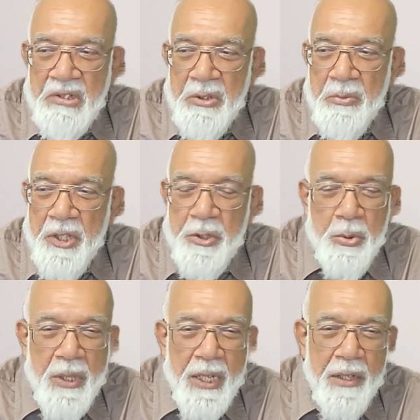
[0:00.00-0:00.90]
you may
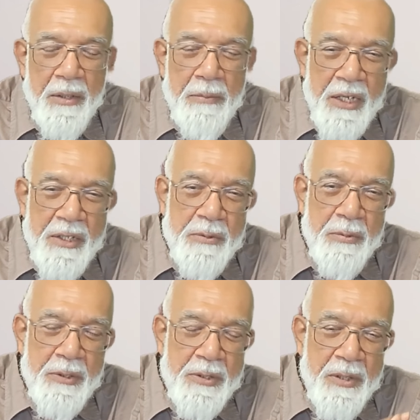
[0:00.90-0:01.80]
do anger
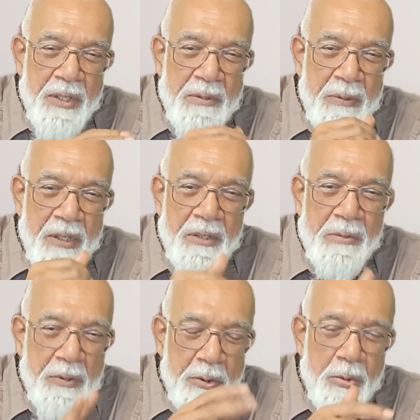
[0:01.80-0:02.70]
management, stress
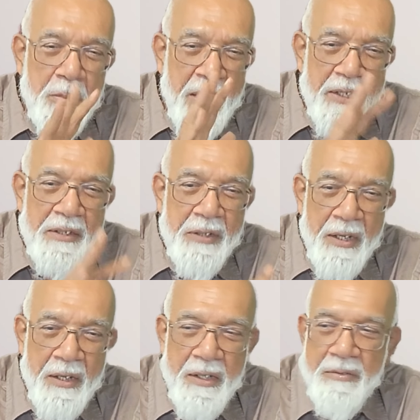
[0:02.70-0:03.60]
management, do
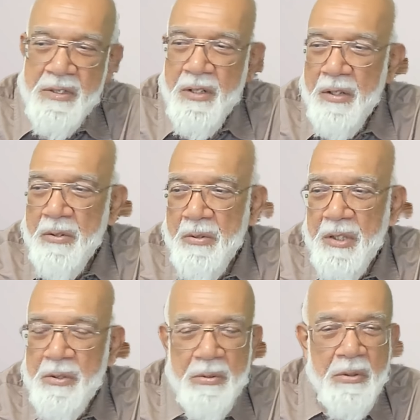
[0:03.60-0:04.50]
anything. It is not
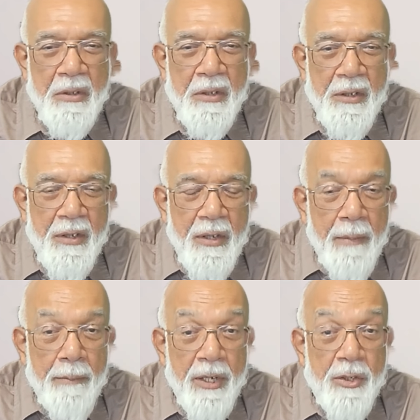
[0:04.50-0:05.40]
going to
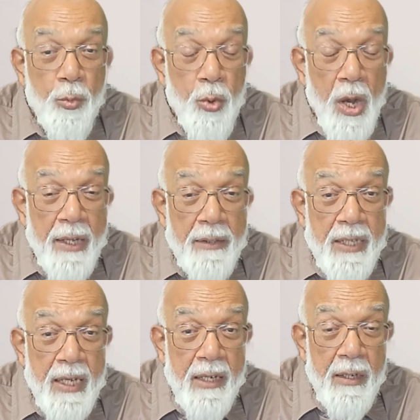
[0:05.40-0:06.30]
but what
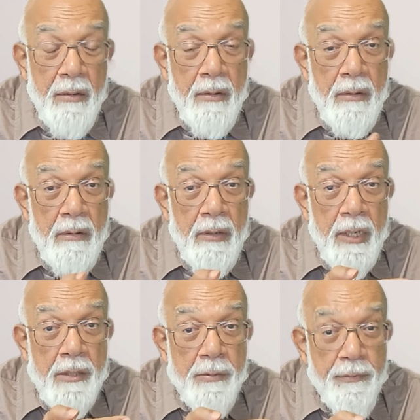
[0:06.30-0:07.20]
then
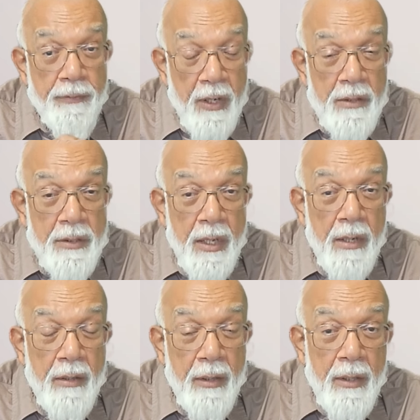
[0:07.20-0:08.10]
it
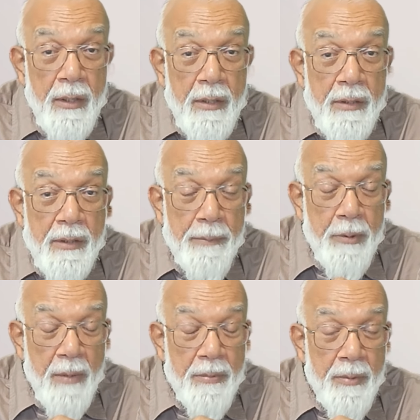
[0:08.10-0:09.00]
further, the
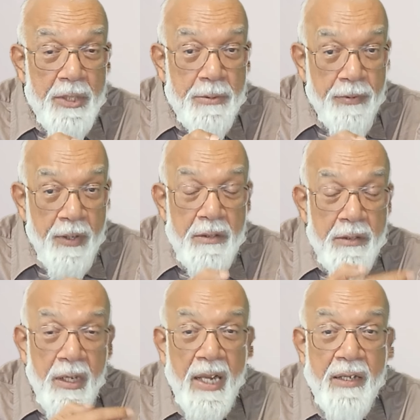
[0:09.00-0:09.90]
problem is
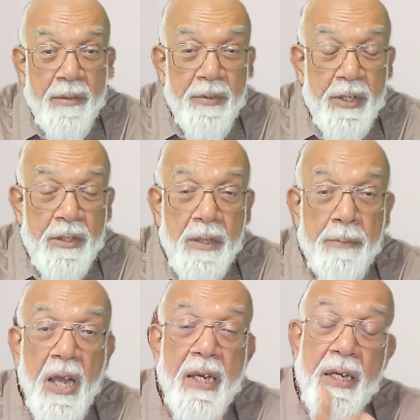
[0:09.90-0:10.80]
further
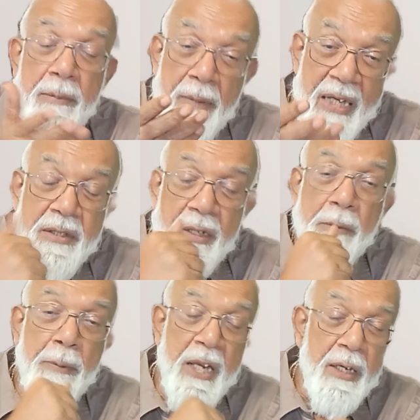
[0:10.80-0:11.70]
aggravated by
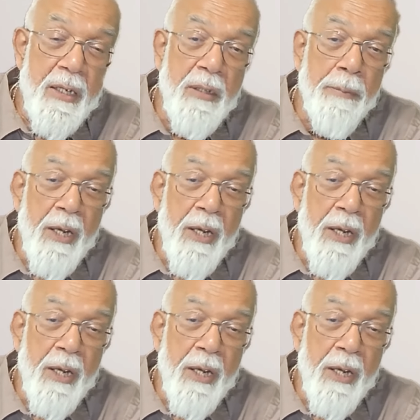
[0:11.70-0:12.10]
imagined pain and the